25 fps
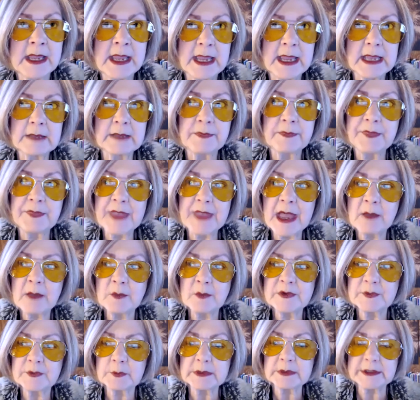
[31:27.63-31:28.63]
And that
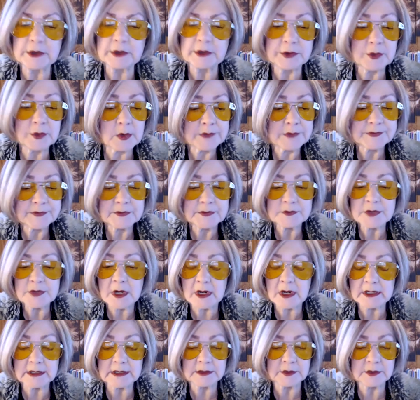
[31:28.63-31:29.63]
was really, you also
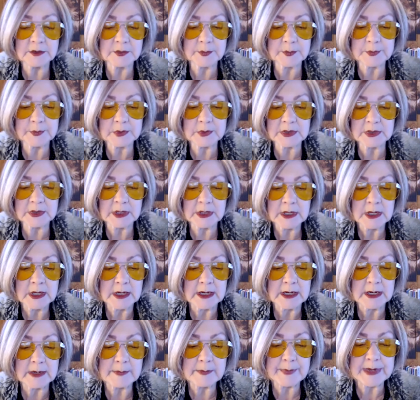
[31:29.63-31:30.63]
talk in your book
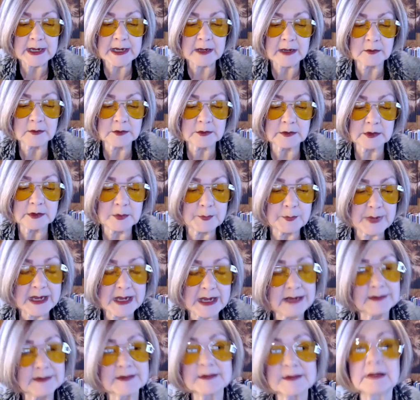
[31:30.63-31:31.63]
about you
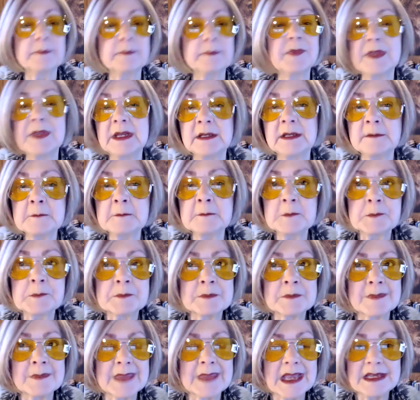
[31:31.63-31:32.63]
paint something
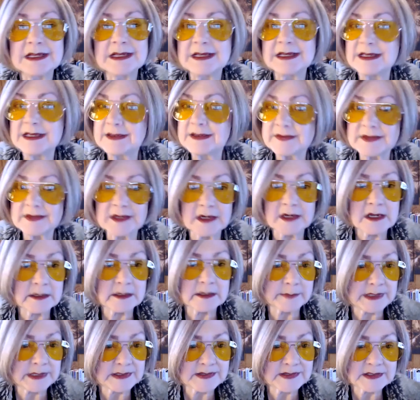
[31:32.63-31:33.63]
and it isn't
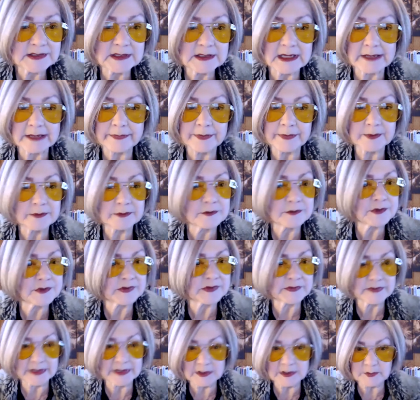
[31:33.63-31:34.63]
coming together,
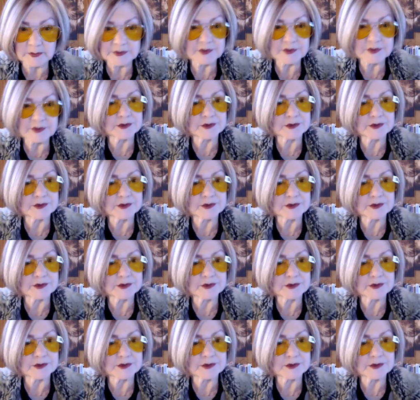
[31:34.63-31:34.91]
just like what you're